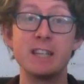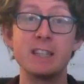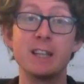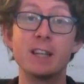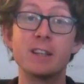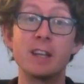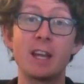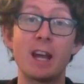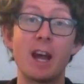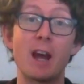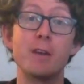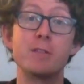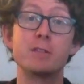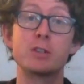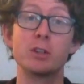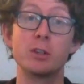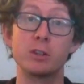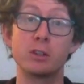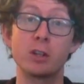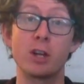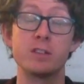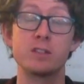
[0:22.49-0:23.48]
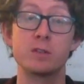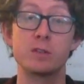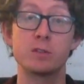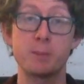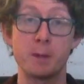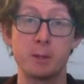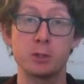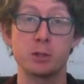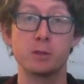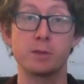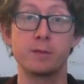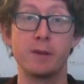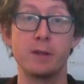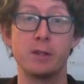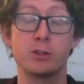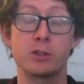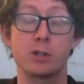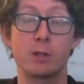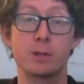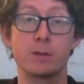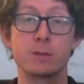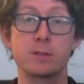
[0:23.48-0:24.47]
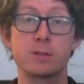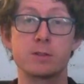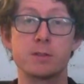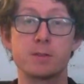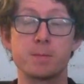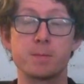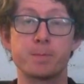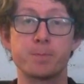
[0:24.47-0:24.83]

that they have certain kinds of special features.